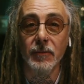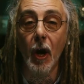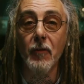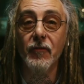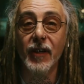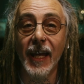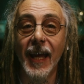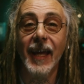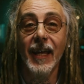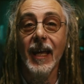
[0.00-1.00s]
Don't
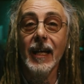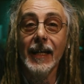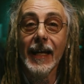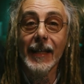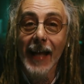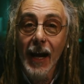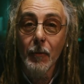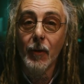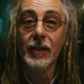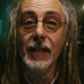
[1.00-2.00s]
forget, click that
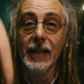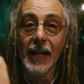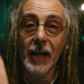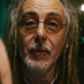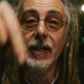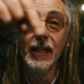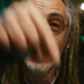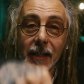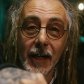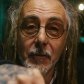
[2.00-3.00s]
one, click that one,
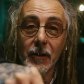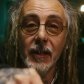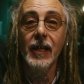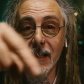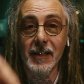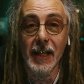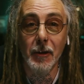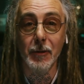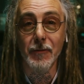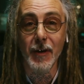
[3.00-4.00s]
click that one, and tell
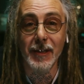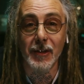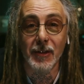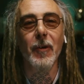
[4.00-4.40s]
all your friends.